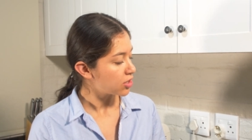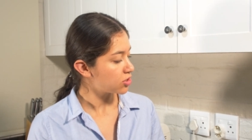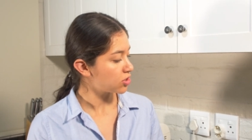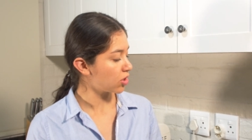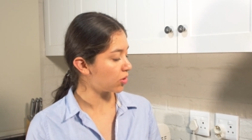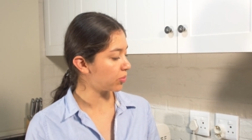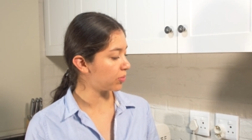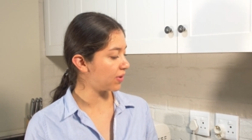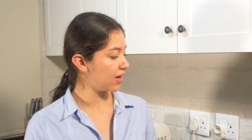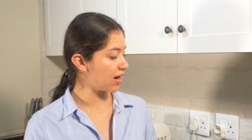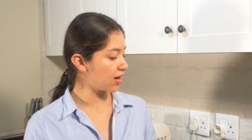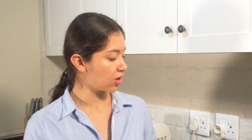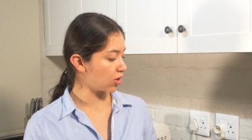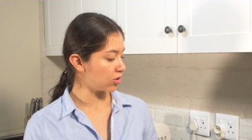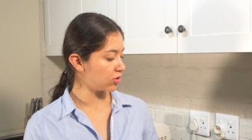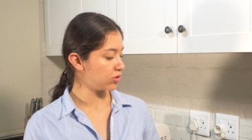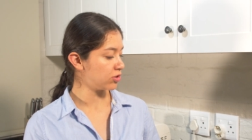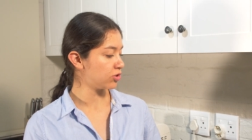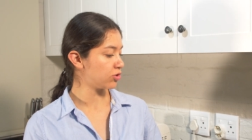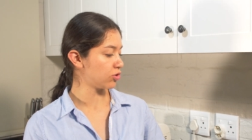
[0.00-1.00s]
So we are
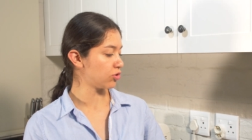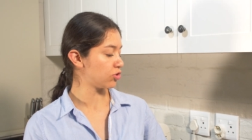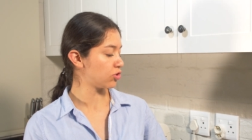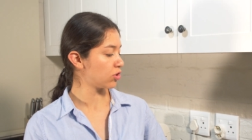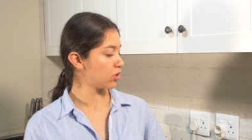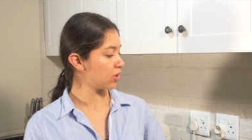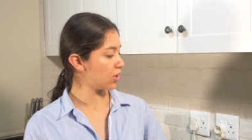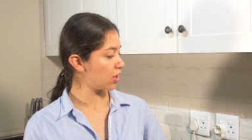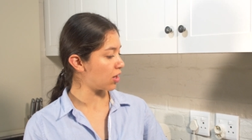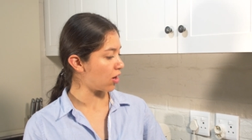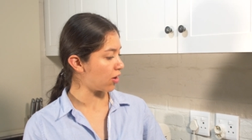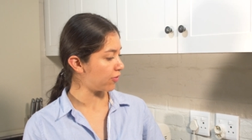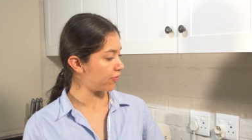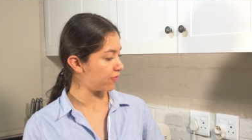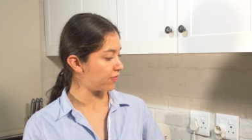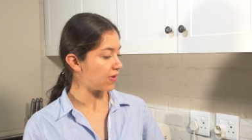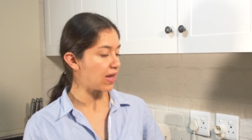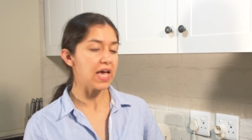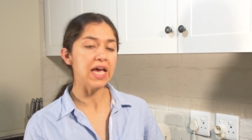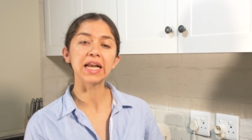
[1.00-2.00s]
going to turn it off
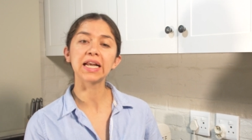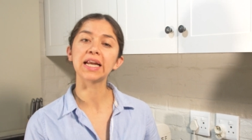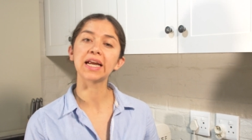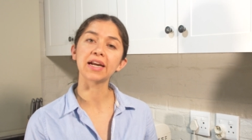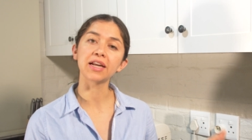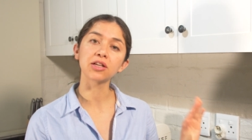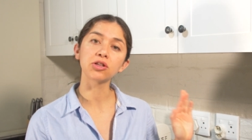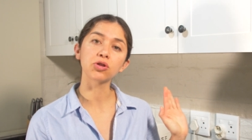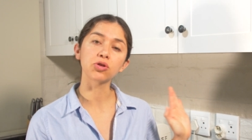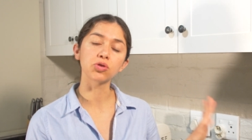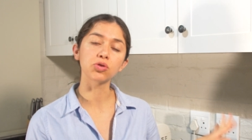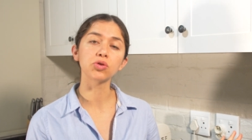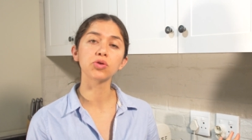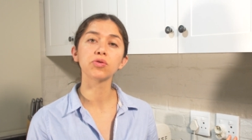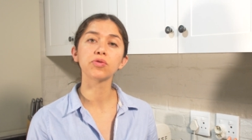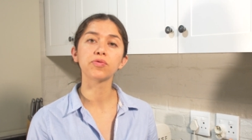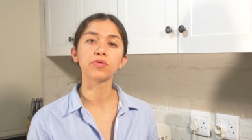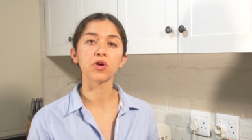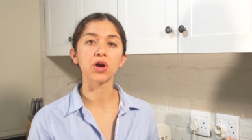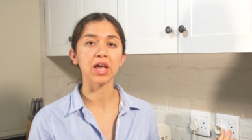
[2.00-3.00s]
and let it
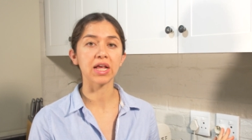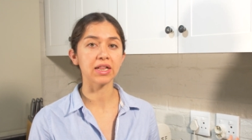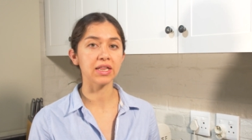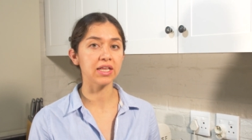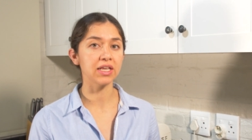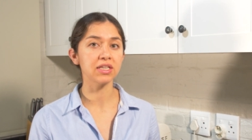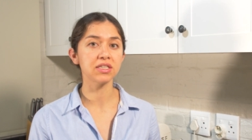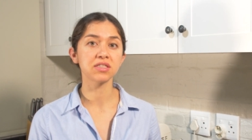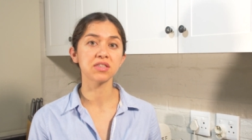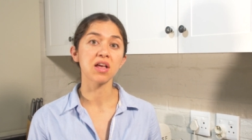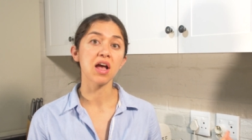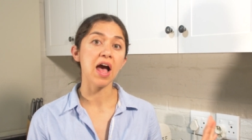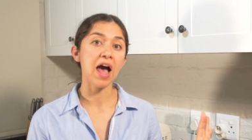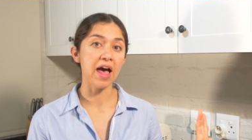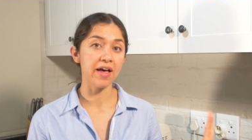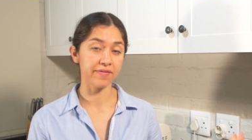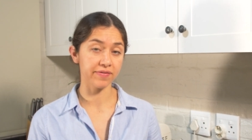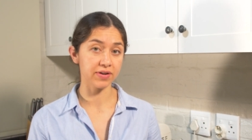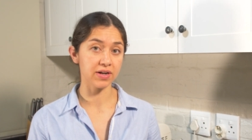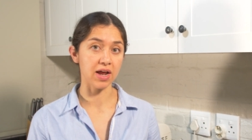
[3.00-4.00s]
cool for at least
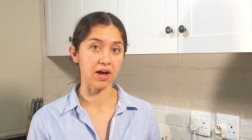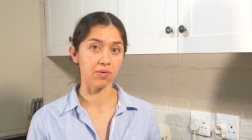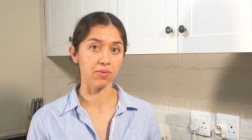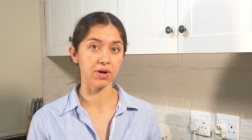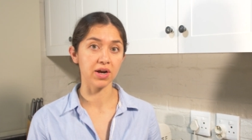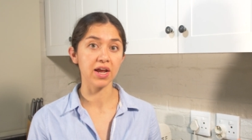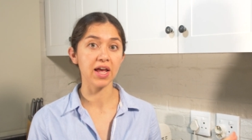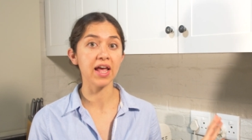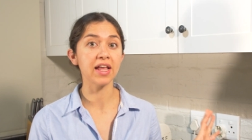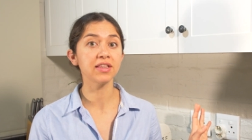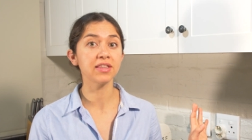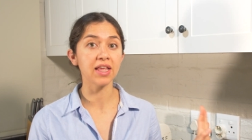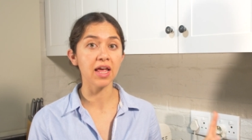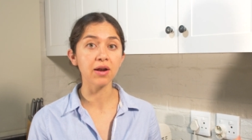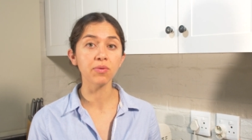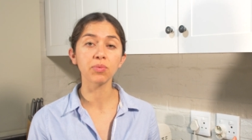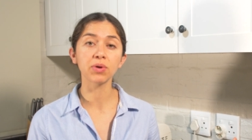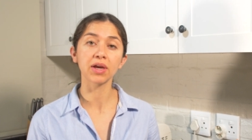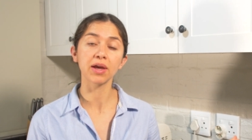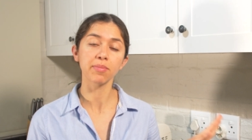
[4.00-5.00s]
half an hour, and
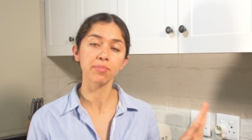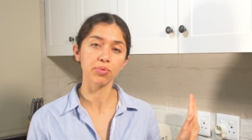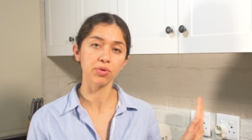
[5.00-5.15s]
then we can